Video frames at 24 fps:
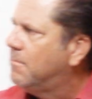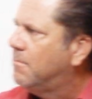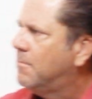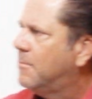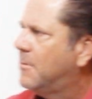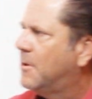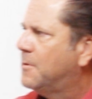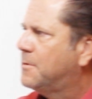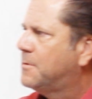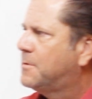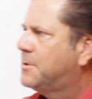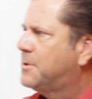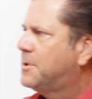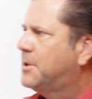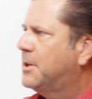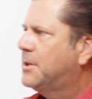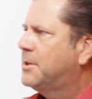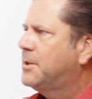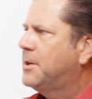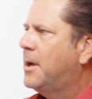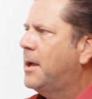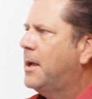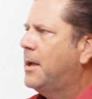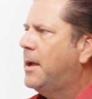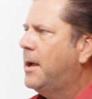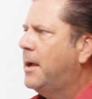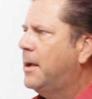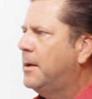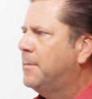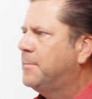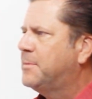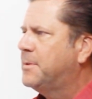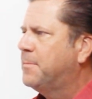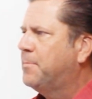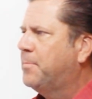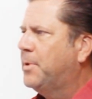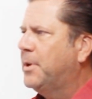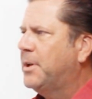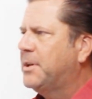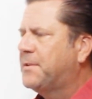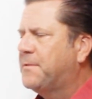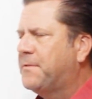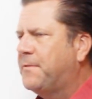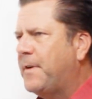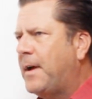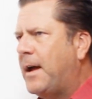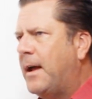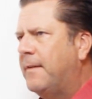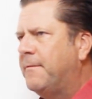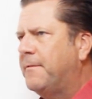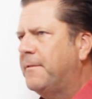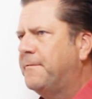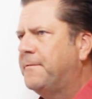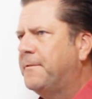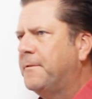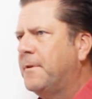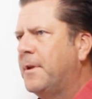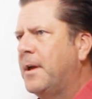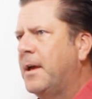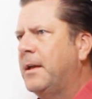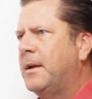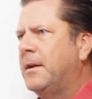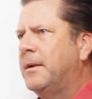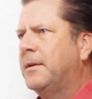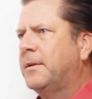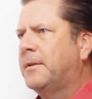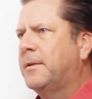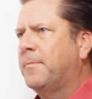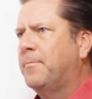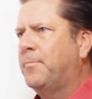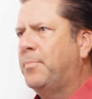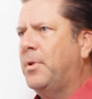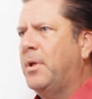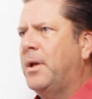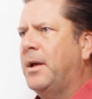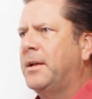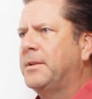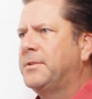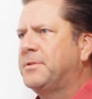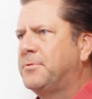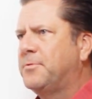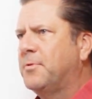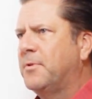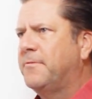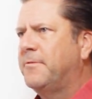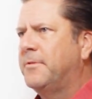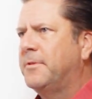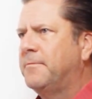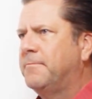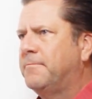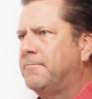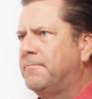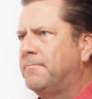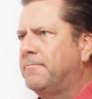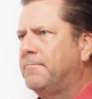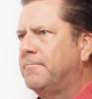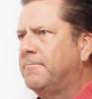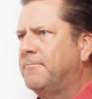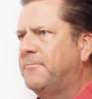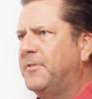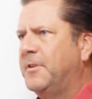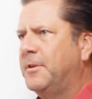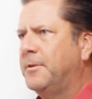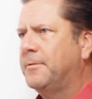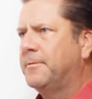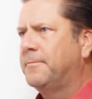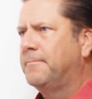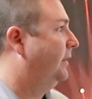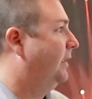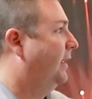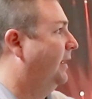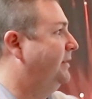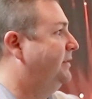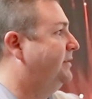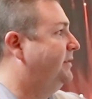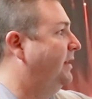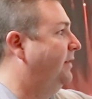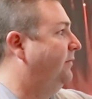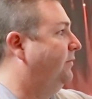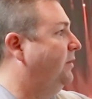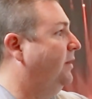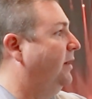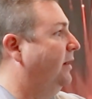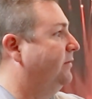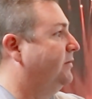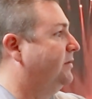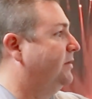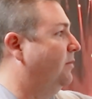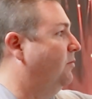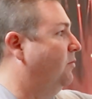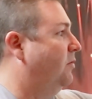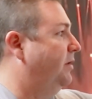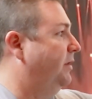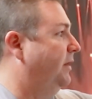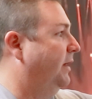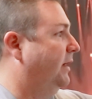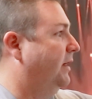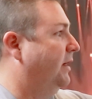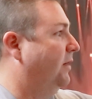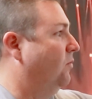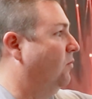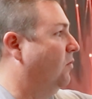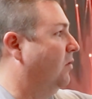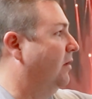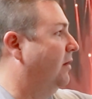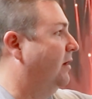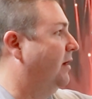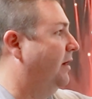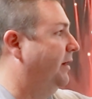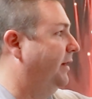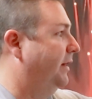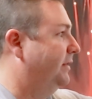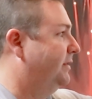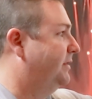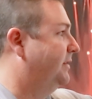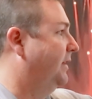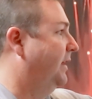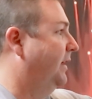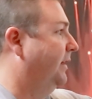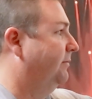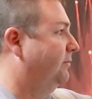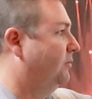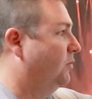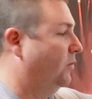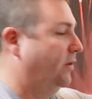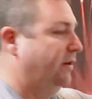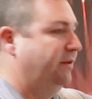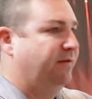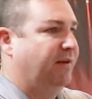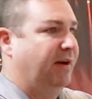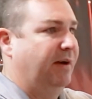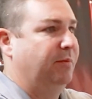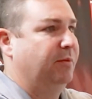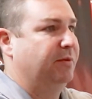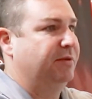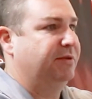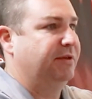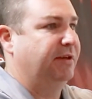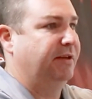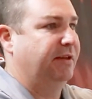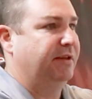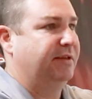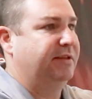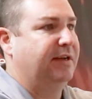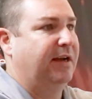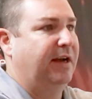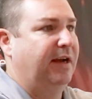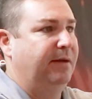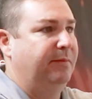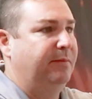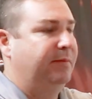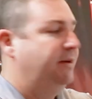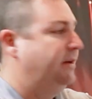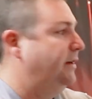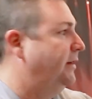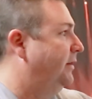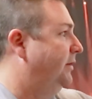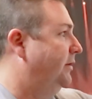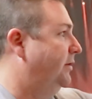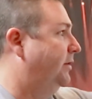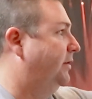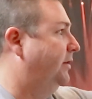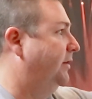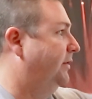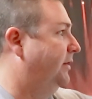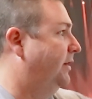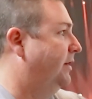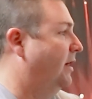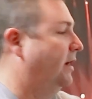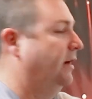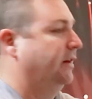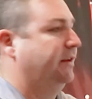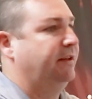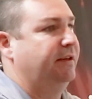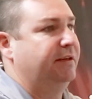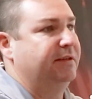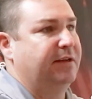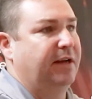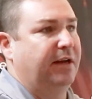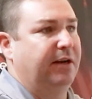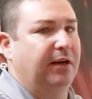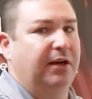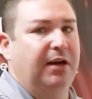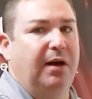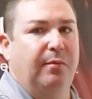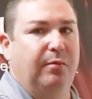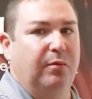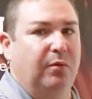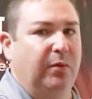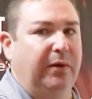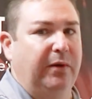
Those 6 items in place, 5 if you're not in a compliance-driven field. I'd say if you have someone that can work on it, say 25% of the time, you could knock these out in a couple